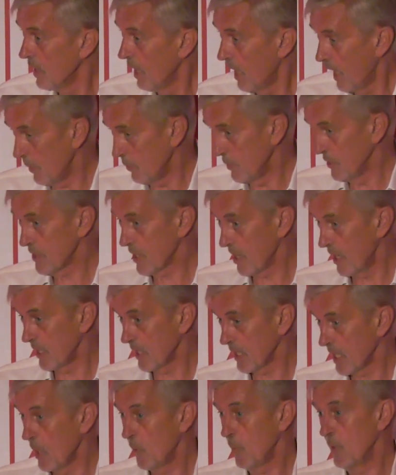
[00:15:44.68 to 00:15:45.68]
I was kind
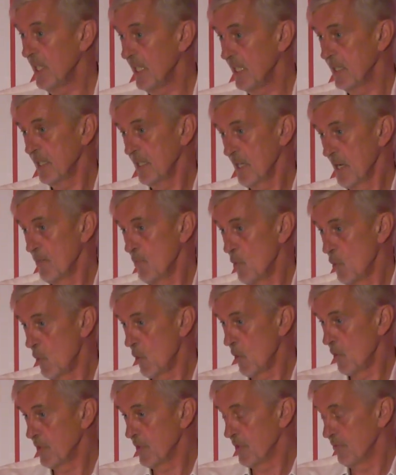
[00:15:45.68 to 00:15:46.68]
of go, we need to know
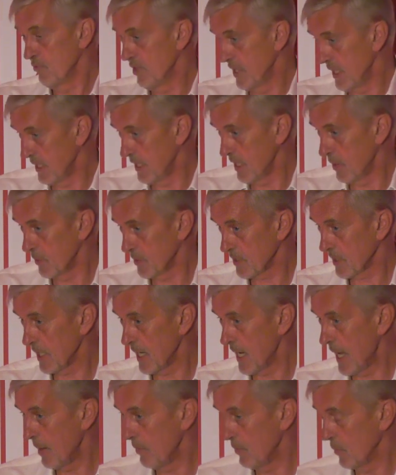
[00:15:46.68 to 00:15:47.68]
more to really know what's going
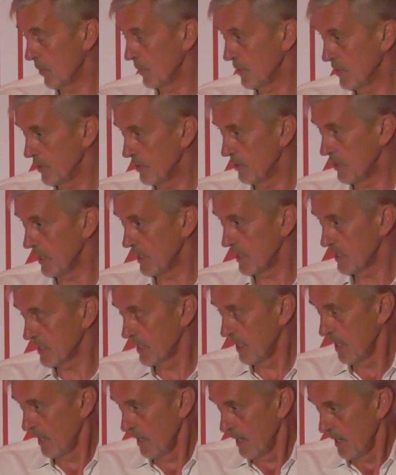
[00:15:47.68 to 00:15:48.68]
to happen when we do this.
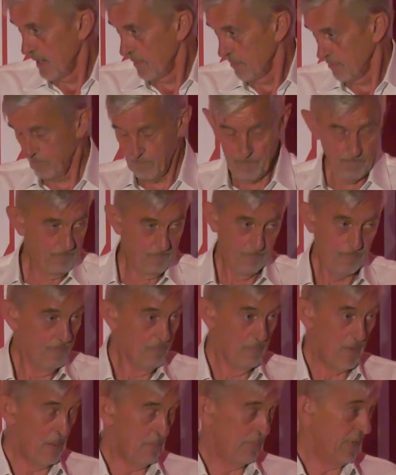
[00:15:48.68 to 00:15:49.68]

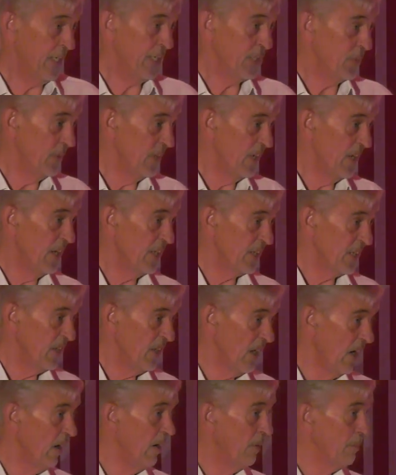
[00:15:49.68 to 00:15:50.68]
And Peter would
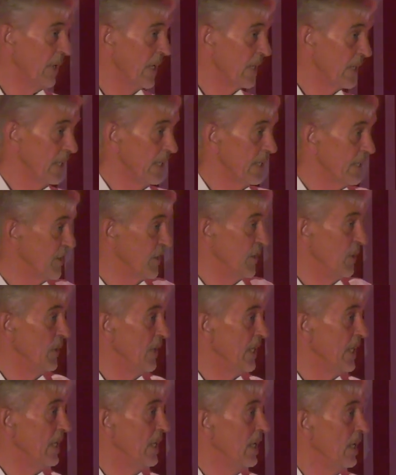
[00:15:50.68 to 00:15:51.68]
argue, oh, well, let's do
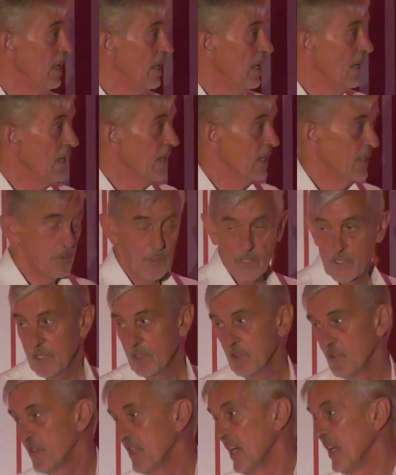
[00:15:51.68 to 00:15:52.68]
it, because we're
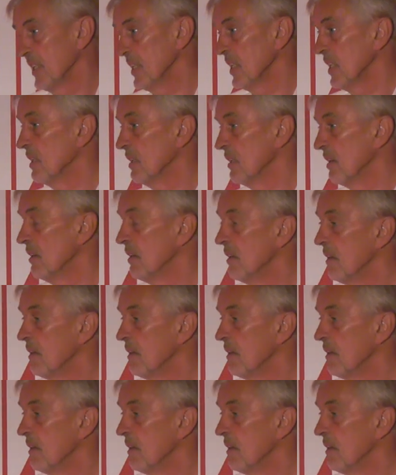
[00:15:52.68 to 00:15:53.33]
still studying.